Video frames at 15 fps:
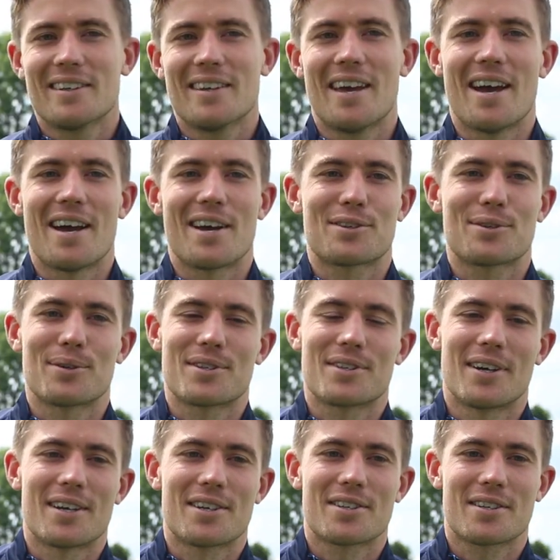Yeah, it's always
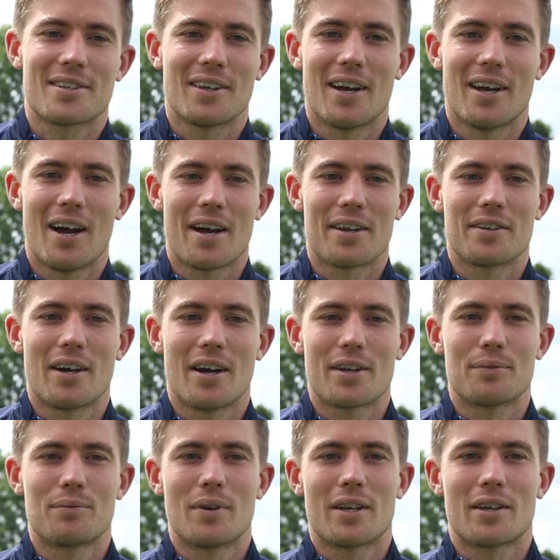nice. Like I, I
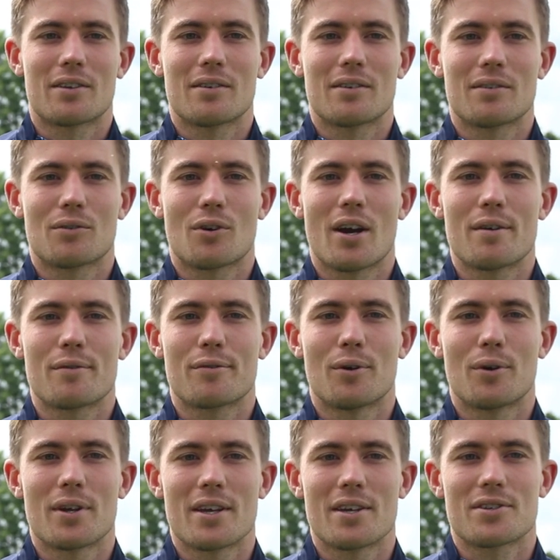had a really great
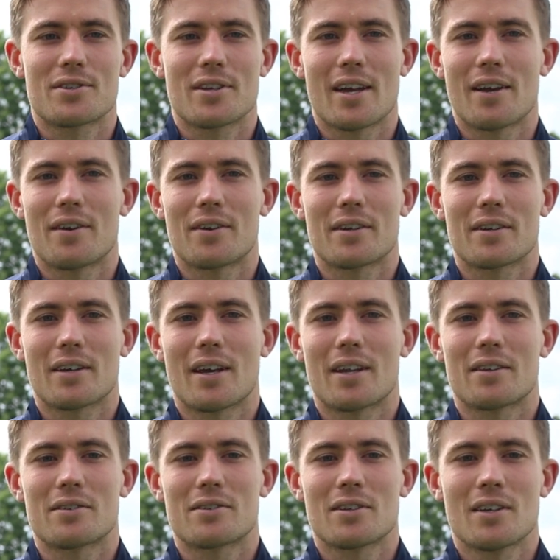four years there, and
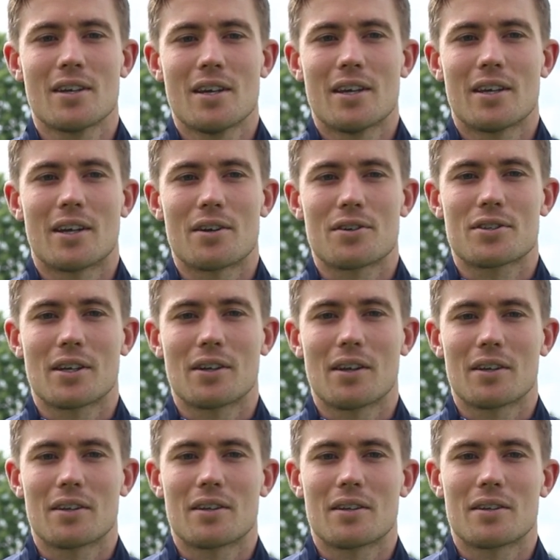and you know
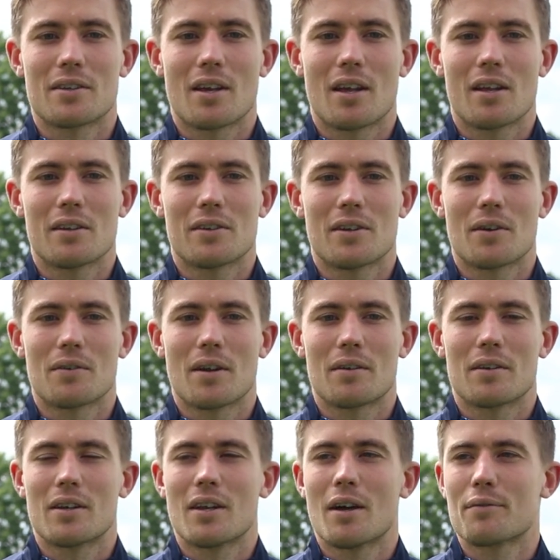still uh, you know
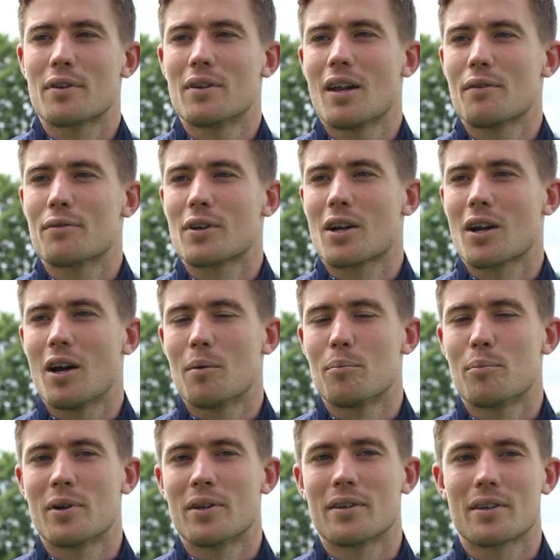lo- love love the club
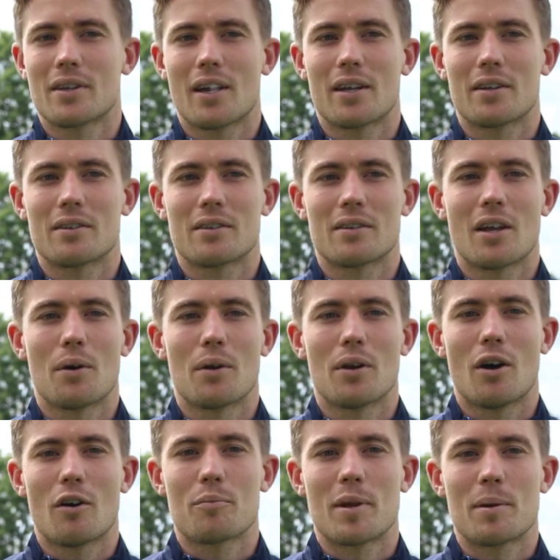and and know a
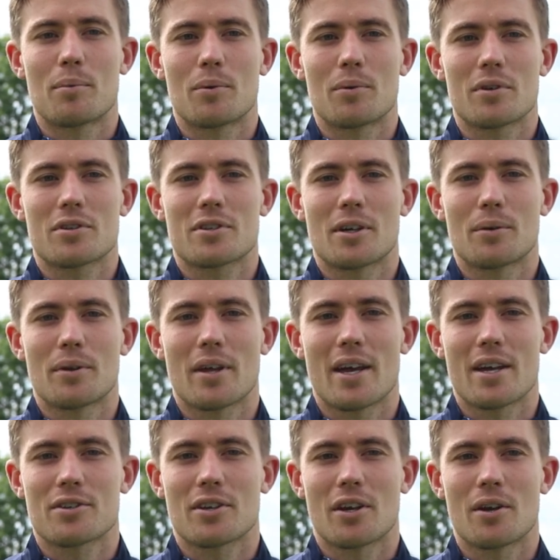lot of people that are still
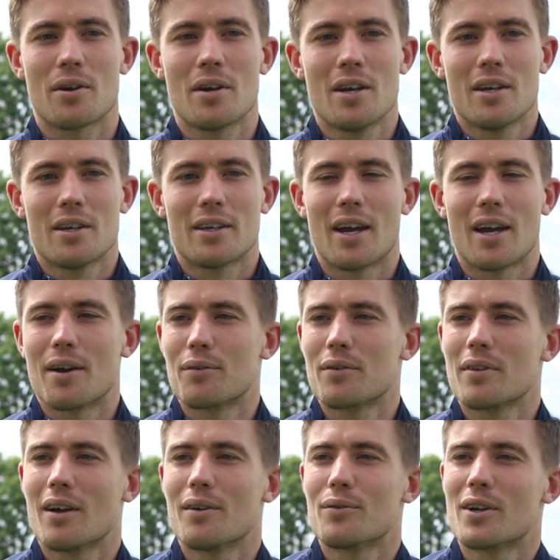there. So yeah,
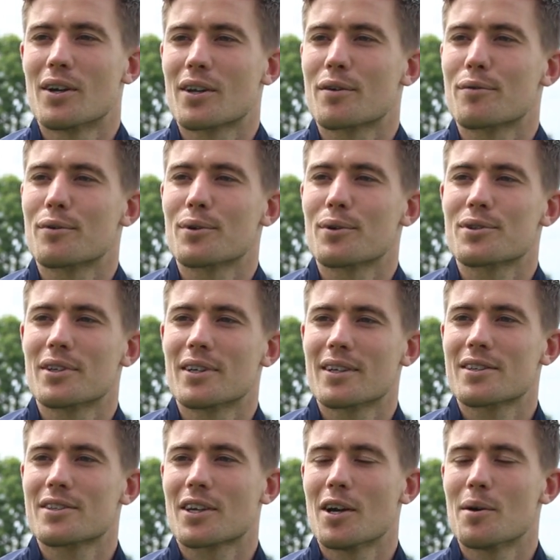like really looking forward to,
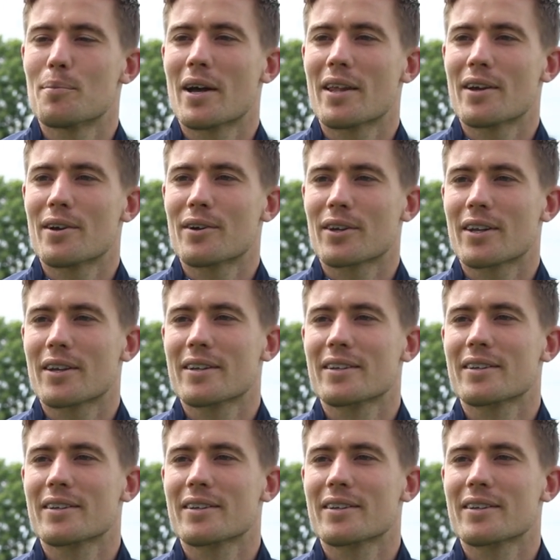to going back there again.